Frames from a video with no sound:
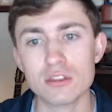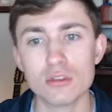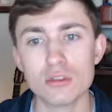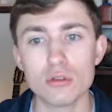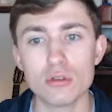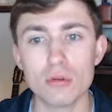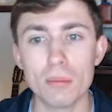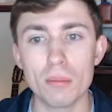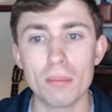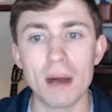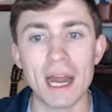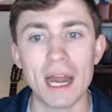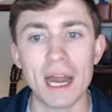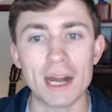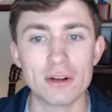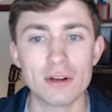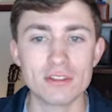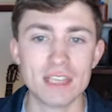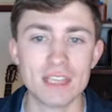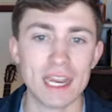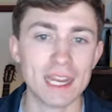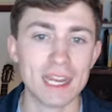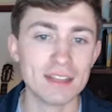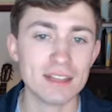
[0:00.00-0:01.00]
to
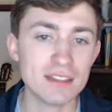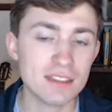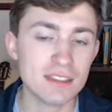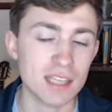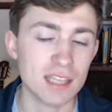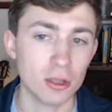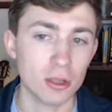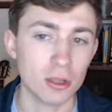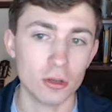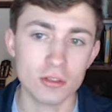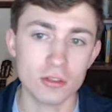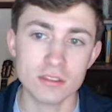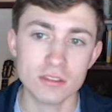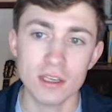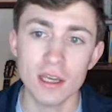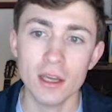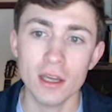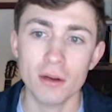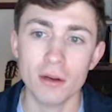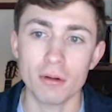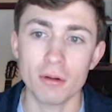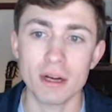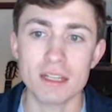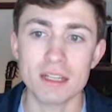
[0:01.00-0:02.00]
buyers and sellers,
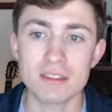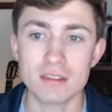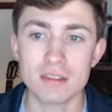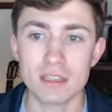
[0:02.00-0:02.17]
right?